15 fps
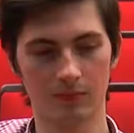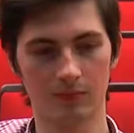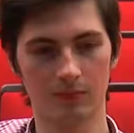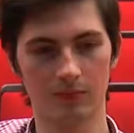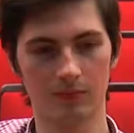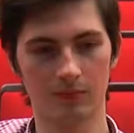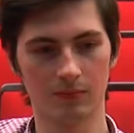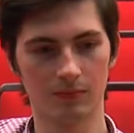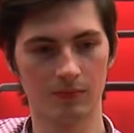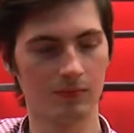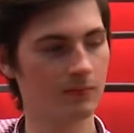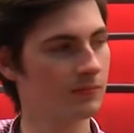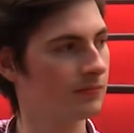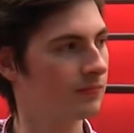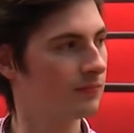
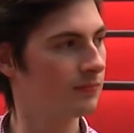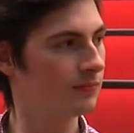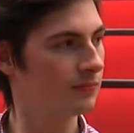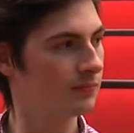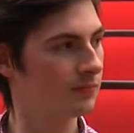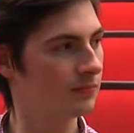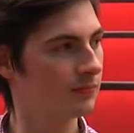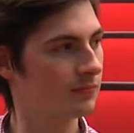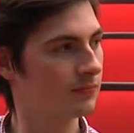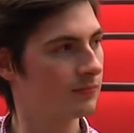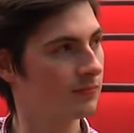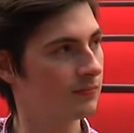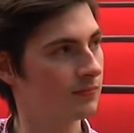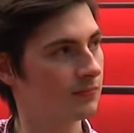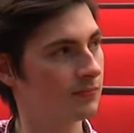
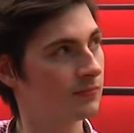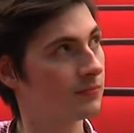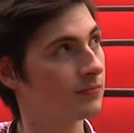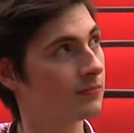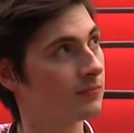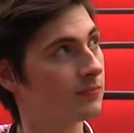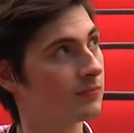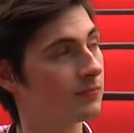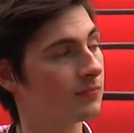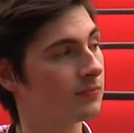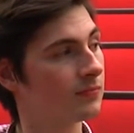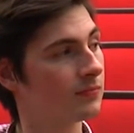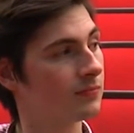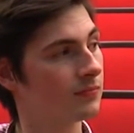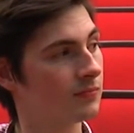
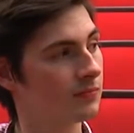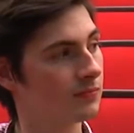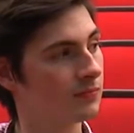(not speaking)